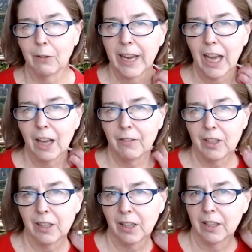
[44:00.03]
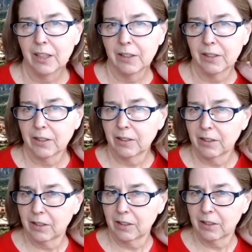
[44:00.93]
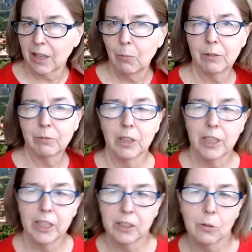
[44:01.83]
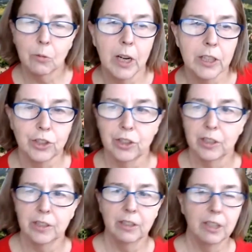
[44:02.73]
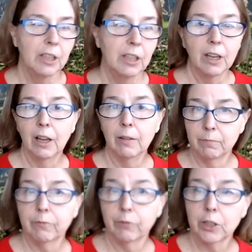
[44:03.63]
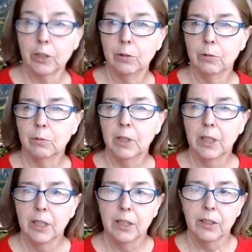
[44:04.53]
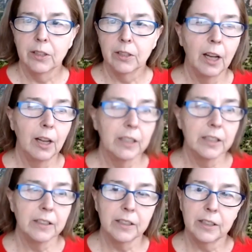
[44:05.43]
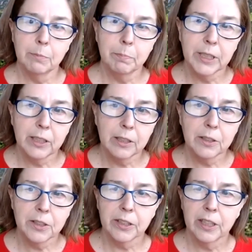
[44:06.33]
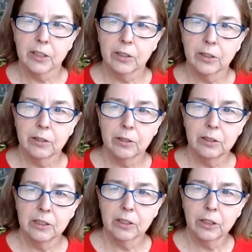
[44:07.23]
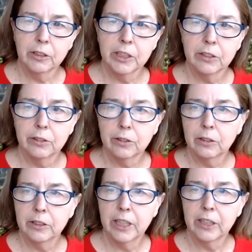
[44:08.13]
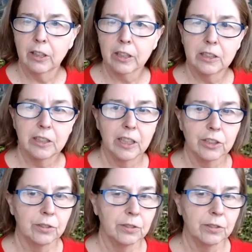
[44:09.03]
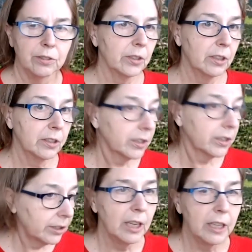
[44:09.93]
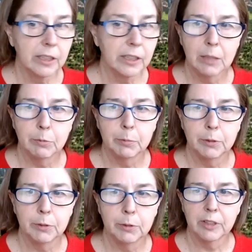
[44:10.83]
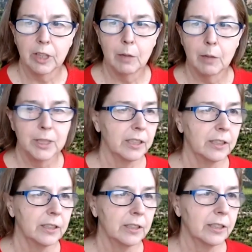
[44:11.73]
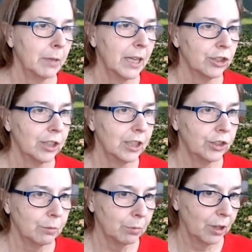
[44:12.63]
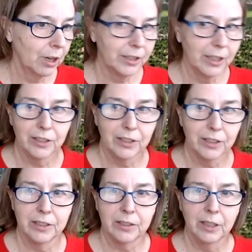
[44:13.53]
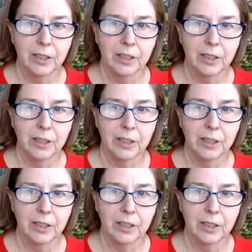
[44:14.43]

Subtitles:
We have a somewhat related question for you. It appears that current neural net architectures are still not capable of common sense and imagination processes.